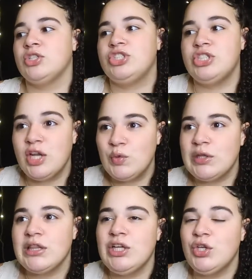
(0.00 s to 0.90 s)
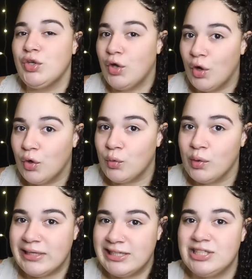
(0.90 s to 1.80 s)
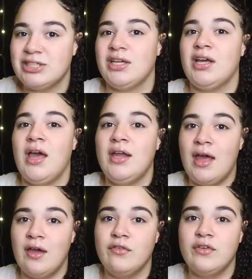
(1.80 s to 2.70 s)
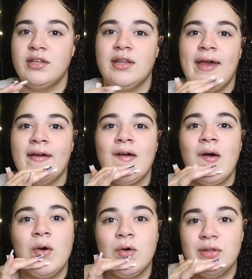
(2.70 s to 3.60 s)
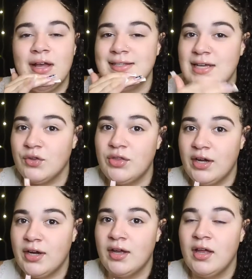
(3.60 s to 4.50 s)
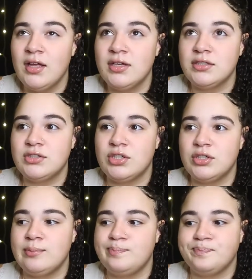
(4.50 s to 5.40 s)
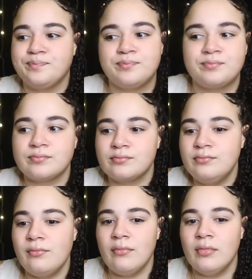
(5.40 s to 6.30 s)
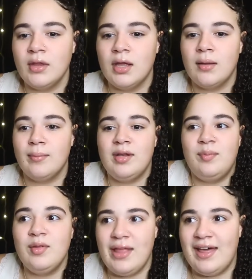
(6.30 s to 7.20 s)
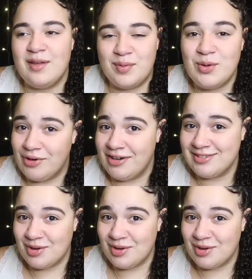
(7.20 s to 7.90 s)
genuinely know each and every like code that's out there to manipulate computers